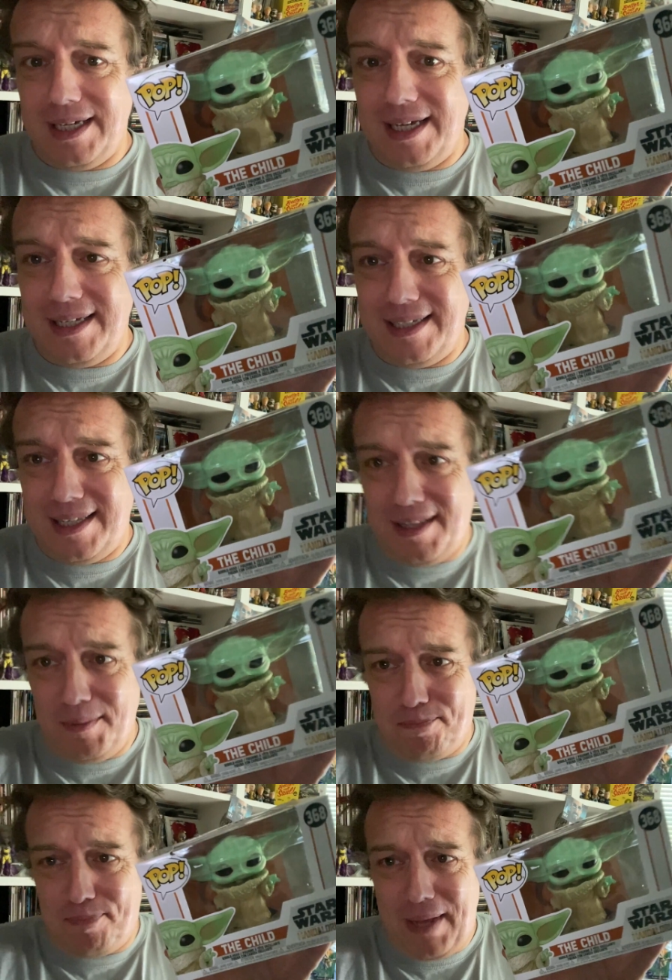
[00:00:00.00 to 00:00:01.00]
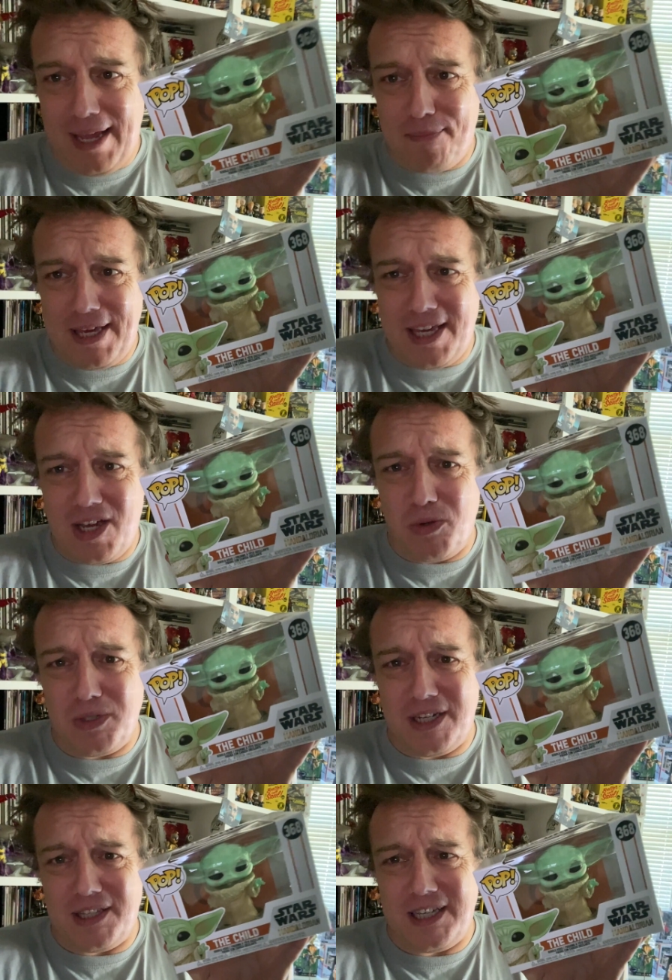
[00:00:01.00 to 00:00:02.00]
It's the baby
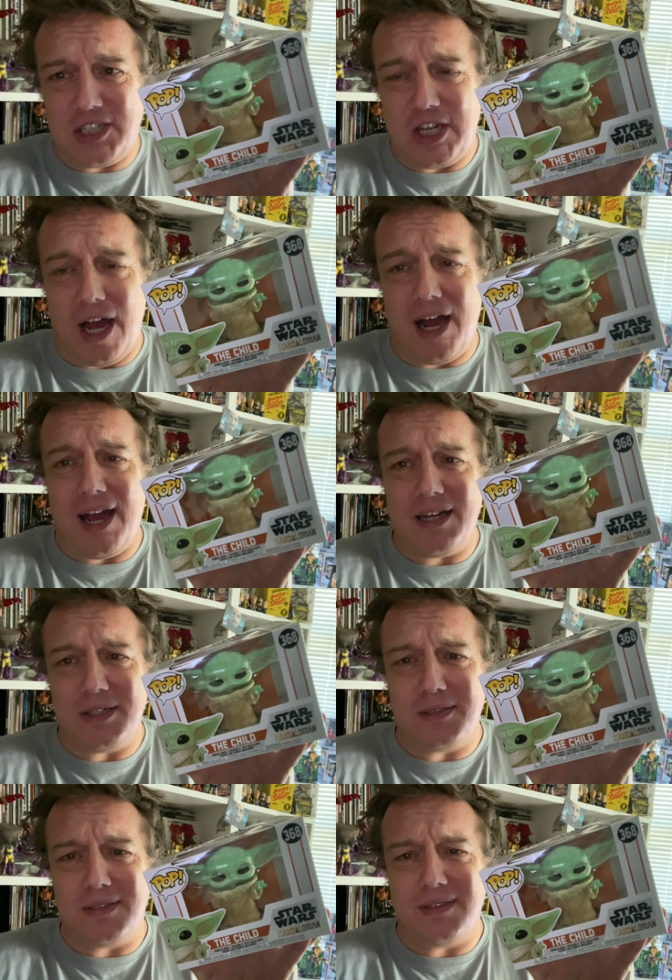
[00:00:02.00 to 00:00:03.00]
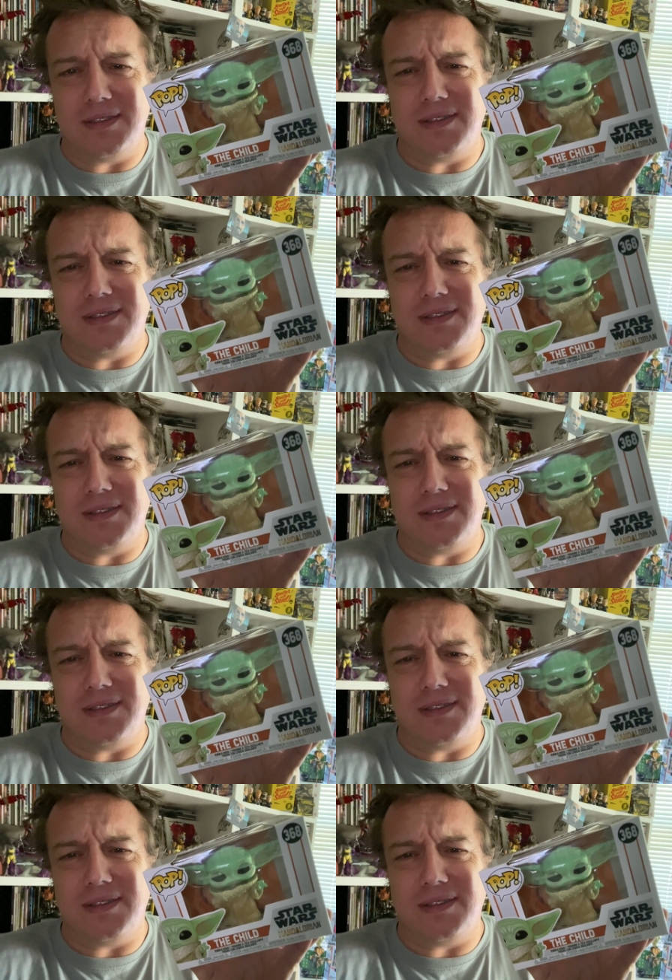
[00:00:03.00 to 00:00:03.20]
Yoda, the child